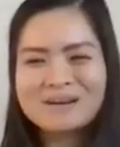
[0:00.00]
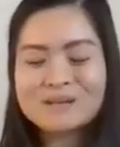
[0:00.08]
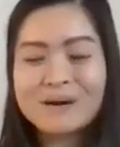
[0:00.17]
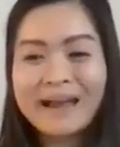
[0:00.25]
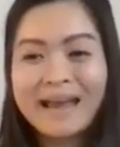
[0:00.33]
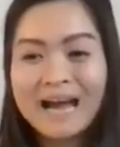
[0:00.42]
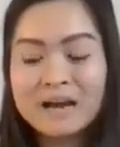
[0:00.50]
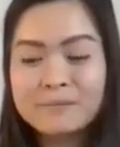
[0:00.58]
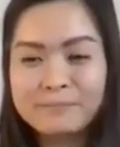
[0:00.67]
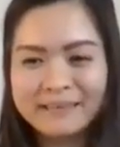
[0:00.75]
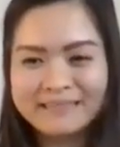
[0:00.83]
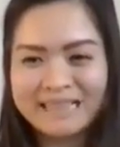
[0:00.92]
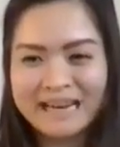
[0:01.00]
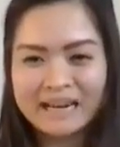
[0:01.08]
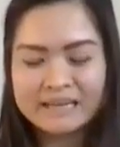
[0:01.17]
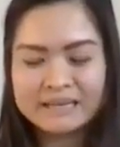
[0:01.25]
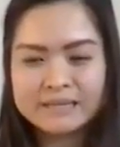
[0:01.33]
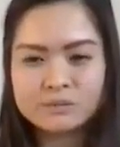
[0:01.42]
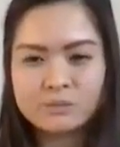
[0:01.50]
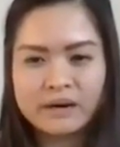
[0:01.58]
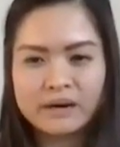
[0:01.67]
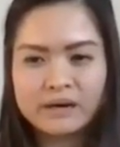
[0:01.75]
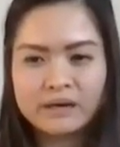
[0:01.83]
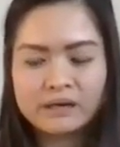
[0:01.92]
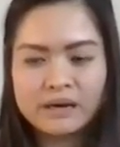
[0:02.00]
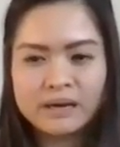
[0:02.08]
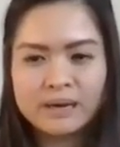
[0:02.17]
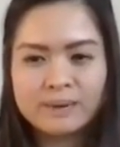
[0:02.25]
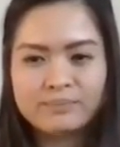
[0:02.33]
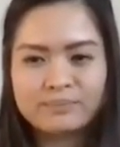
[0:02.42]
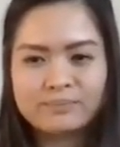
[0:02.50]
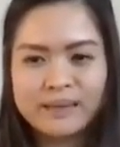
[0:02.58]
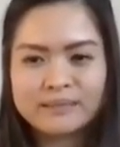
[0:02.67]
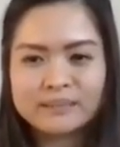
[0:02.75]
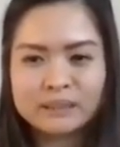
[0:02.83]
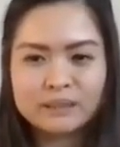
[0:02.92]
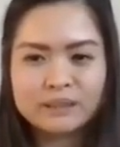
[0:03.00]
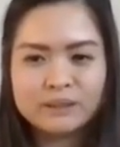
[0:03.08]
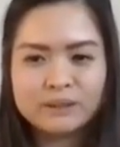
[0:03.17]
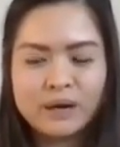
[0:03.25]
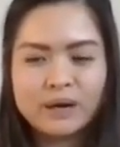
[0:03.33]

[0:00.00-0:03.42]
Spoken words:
So I have bandanas where basically